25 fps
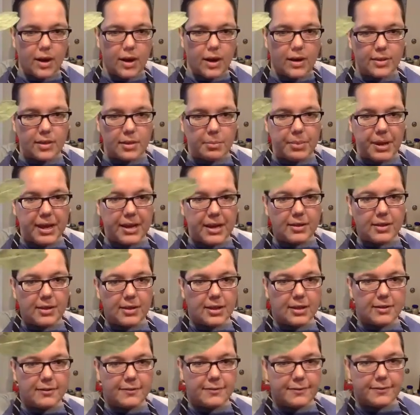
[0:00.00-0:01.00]
the bay
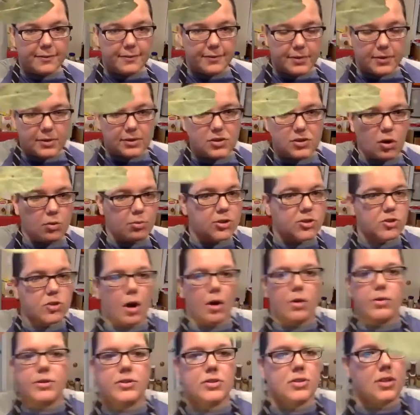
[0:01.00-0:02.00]
leaf is almost
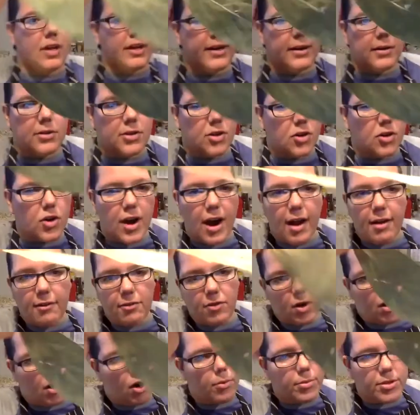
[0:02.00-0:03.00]
always like, you're
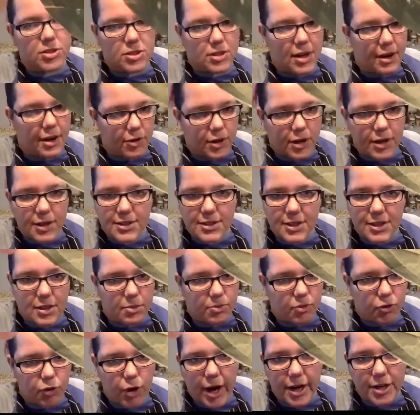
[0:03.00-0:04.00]
almost never going to see
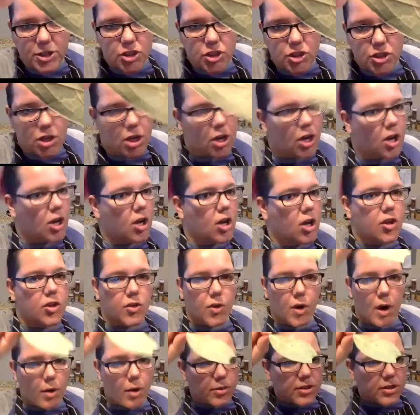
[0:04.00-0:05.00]
them fresh.
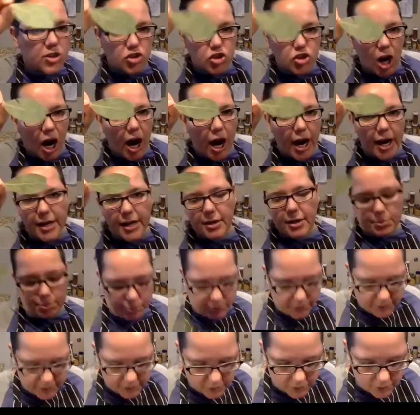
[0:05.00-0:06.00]
They're always dry and
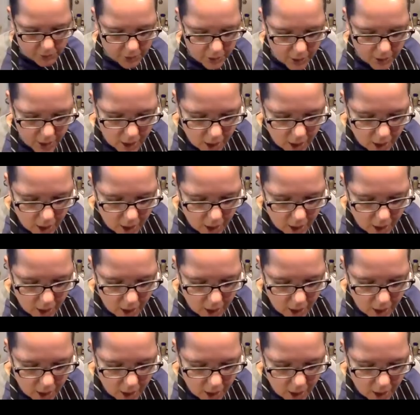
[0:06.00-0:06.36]
brittle.